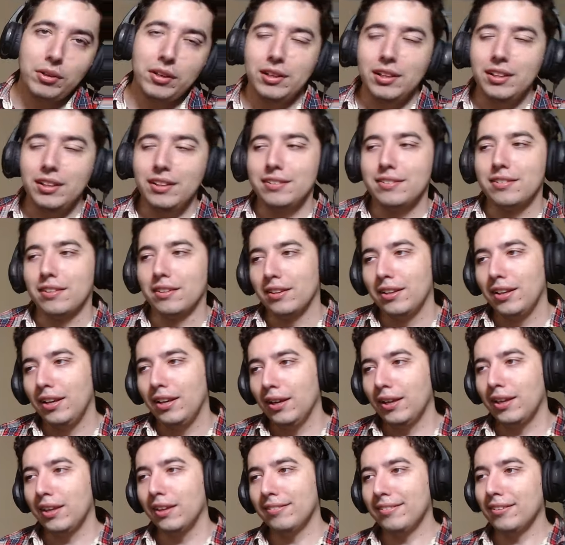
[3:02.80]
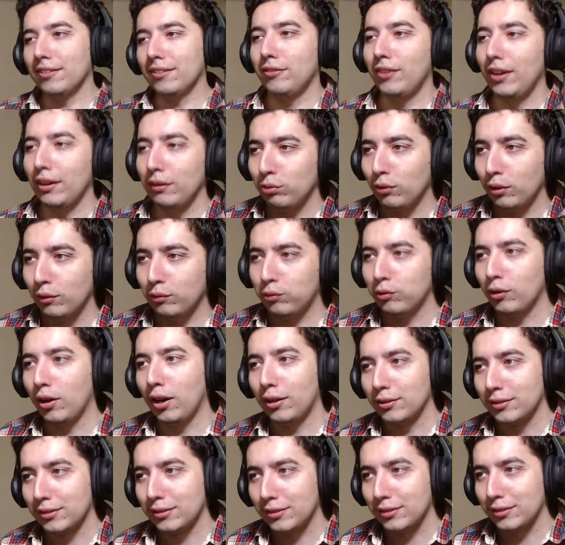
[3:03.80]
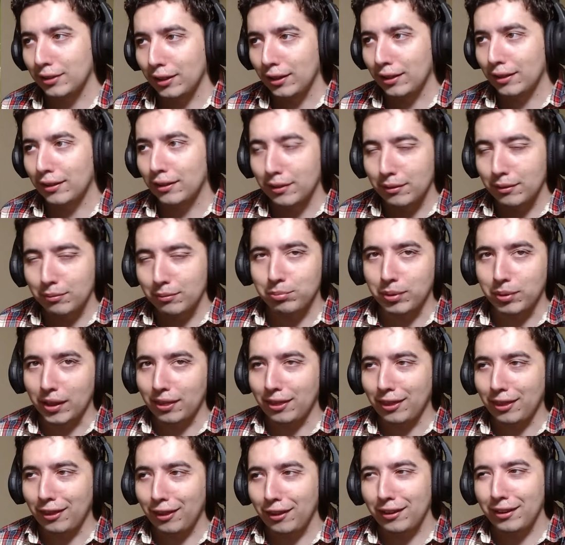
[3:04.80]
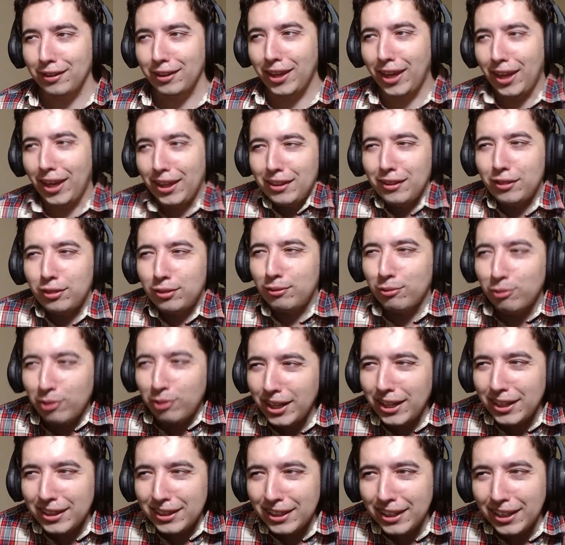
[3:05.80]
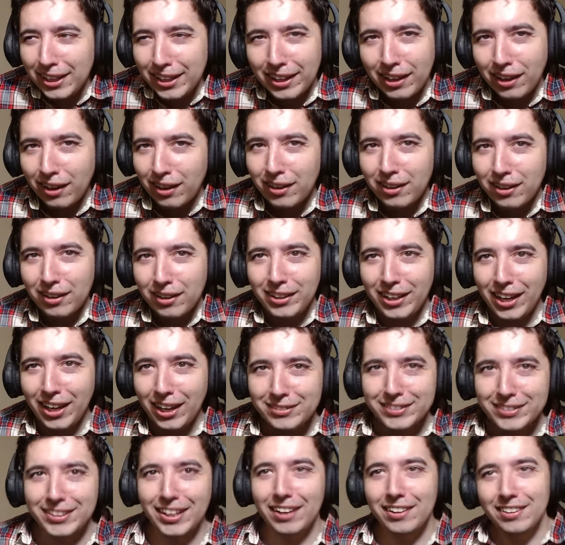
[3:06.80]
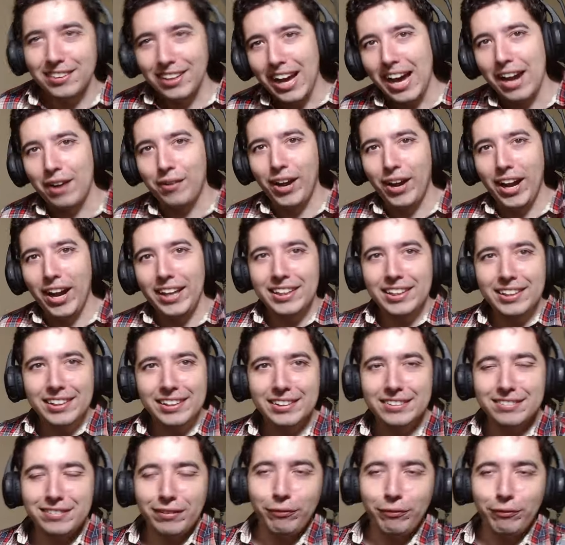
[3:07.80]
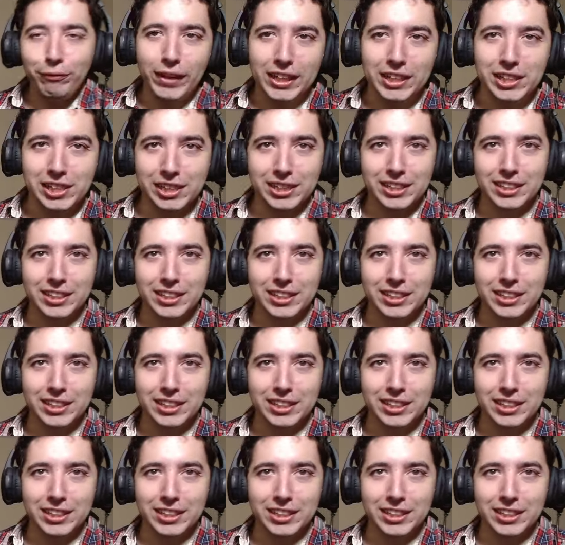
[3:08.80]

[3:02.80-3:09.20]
listen, it can survive 24 hours, but can it do anything? on the outside now, right? Or suffer the fish. eternal